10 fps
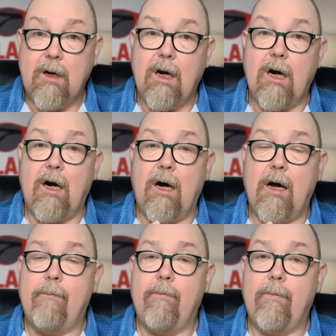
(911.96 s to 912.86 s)

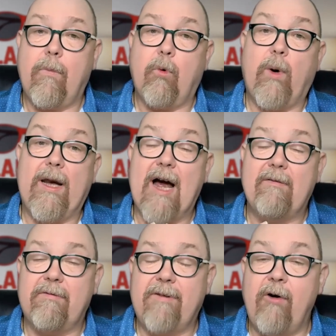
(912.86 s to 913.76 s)
We
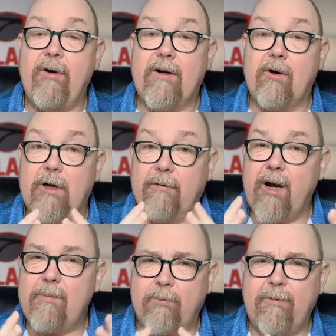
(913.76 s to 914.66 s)
have a very good, I'm
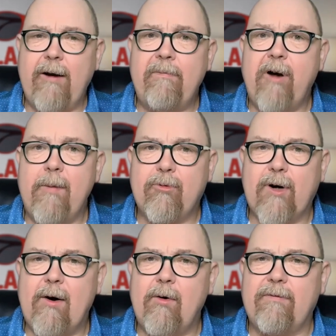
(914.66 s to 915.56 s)
very, very, very
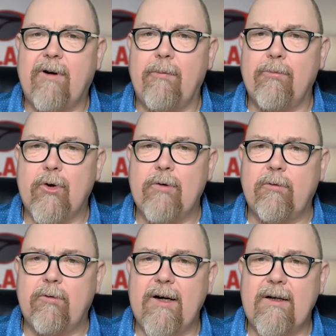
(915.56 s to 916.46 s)
proud of our
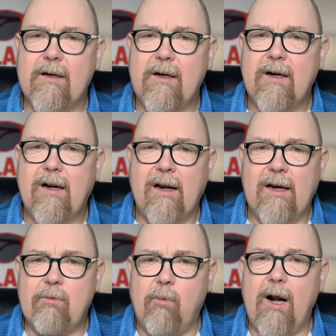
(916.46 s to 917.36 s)
approval rate.
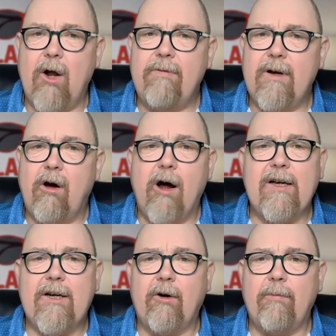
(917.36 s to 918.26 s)
It's well over
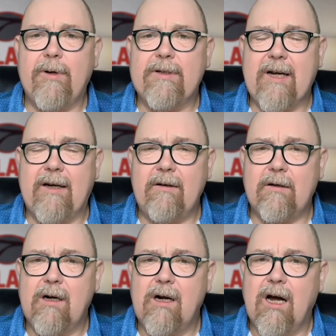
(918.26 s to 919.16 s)
90 odd percent.
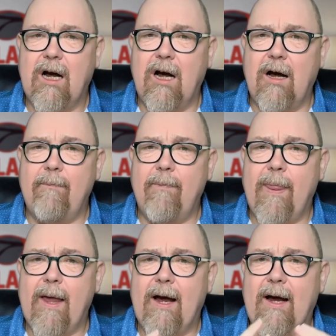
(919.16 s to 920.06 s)

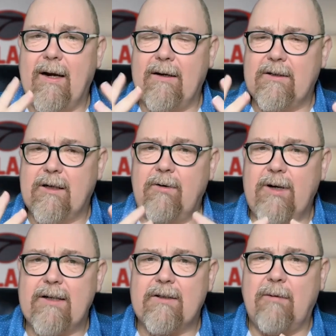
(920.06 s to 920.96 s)
And so,
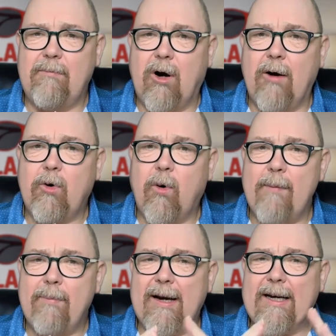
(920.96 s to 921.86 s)
yes, I'm
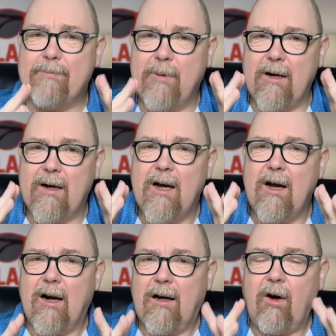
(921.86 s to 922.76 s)
quite pleased. But
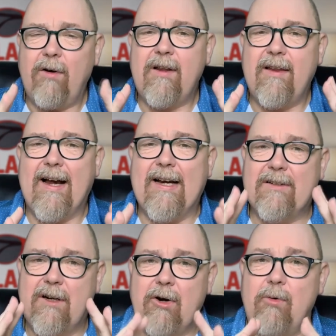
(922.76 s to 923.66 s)
a lot of that is
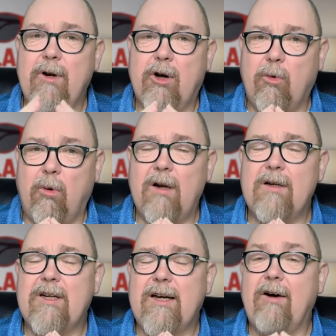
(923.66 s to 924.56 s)
to do with the
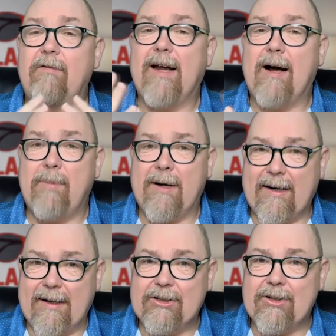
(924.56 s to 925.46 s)
quality of the
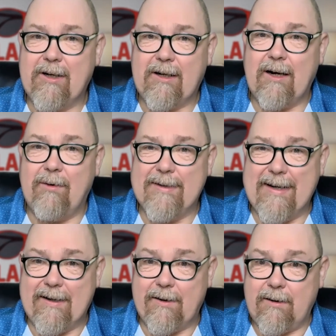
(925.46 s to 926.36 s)
application that goes
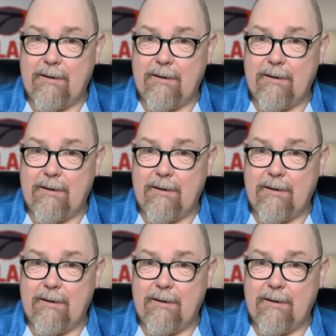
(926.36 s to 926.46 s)
in.